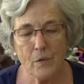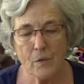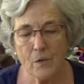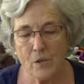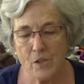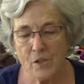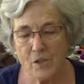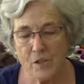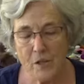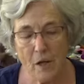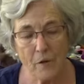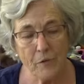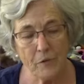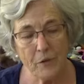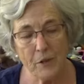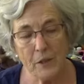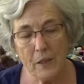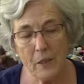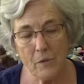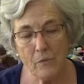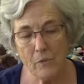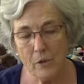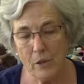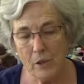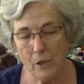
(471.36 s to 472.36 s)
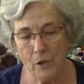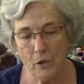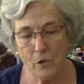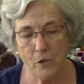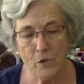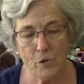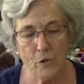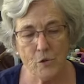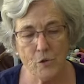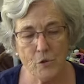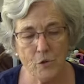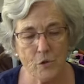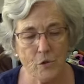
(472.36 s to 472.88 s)
The stuffing that we
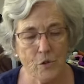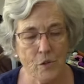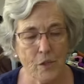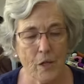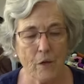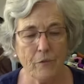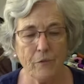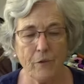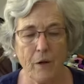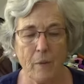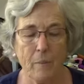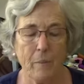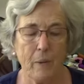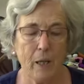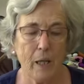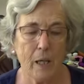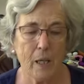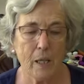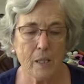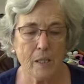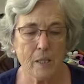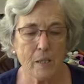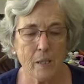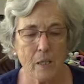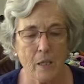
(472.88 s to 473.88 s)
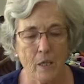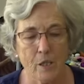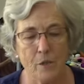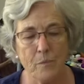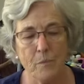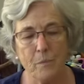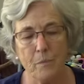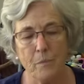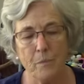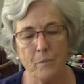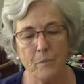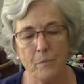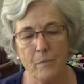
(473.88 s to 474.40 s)
use to stuff our bears is
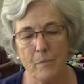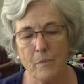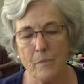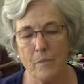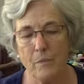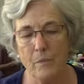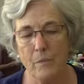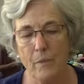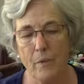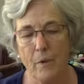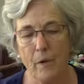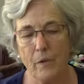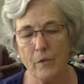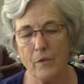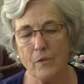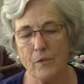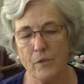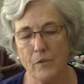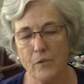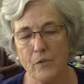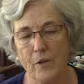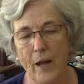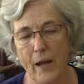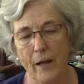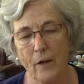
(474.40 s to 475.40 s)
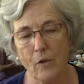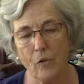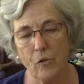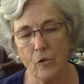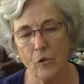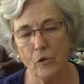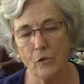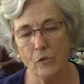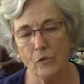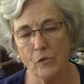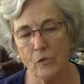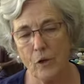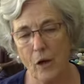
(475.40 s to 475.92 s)

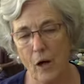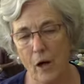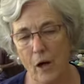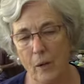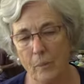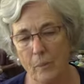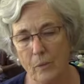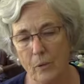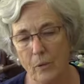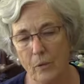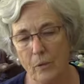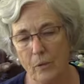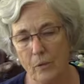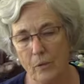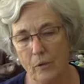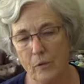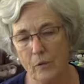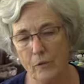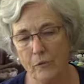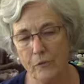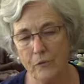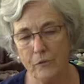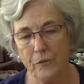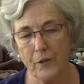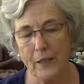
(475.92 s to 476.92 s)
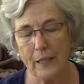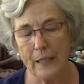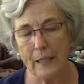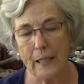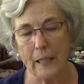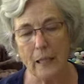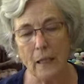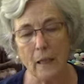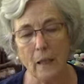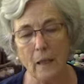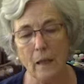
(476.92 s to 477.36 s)
Dacron type filling.